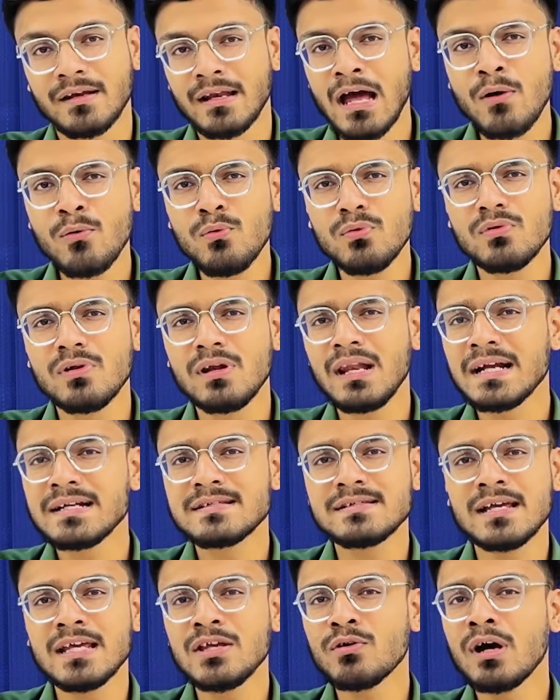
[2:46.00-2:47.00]
Now, let's
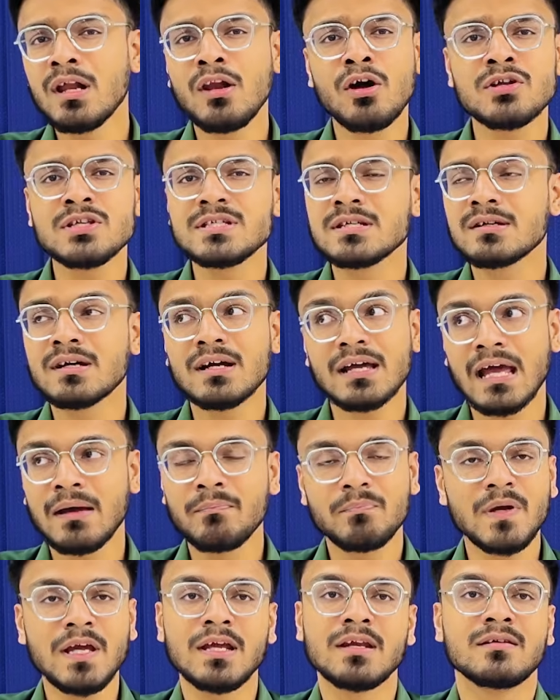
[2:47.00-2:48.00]
say you are launching a
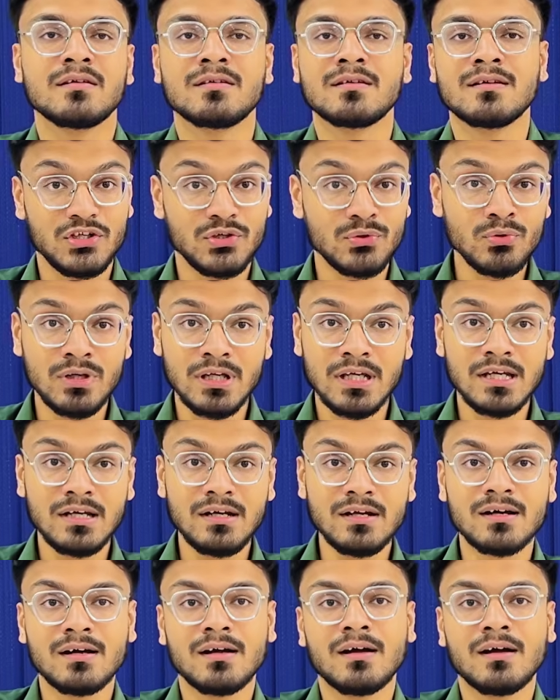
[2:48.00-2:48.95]
campaign. You need